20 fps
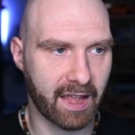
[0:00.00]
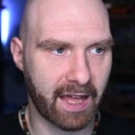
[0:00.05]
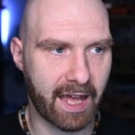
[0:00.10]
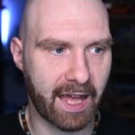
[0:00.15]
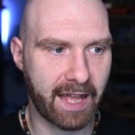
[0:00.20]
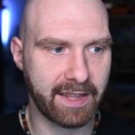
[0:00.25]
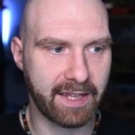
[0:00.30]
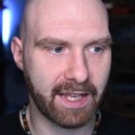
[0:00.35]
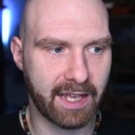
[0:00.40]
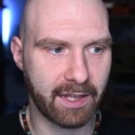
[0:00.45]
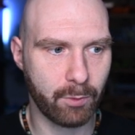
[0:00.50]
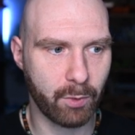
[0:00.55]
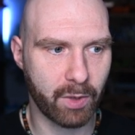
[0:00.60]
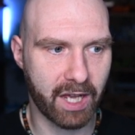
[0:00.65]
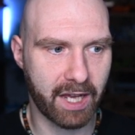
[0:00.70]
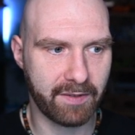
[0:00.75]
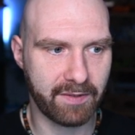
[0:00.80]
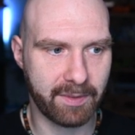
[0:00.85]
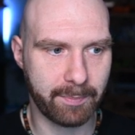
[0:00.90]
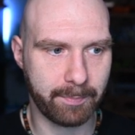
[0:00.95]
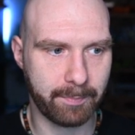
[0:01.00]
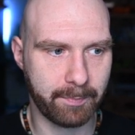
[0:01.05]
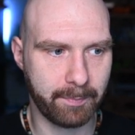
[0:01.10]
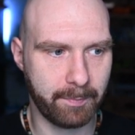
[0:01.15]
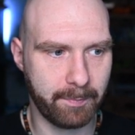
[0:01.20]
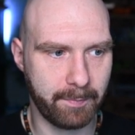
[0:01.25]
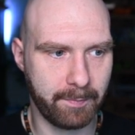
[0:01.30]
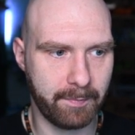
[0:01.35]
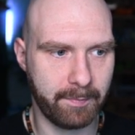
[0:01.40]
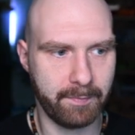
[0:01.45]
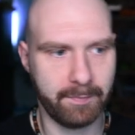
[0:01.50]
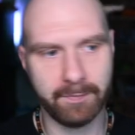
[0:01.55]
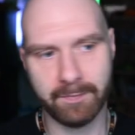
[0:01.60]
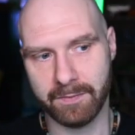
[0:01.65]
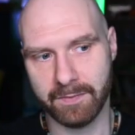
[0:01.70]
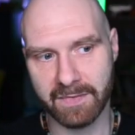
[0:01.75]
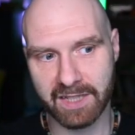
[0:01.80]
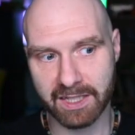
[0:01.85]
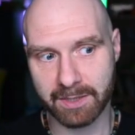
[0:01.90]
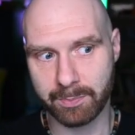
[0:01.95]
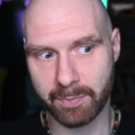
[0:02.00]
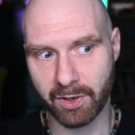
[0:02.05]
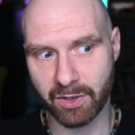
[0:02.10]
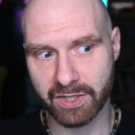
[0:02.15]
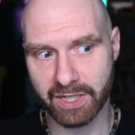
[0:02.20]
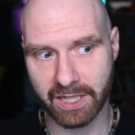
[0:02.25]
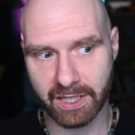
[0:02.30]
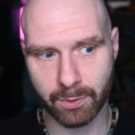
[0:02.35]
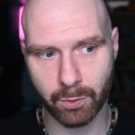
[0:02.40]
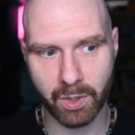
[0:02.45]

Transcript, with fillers: And then we have the, this project,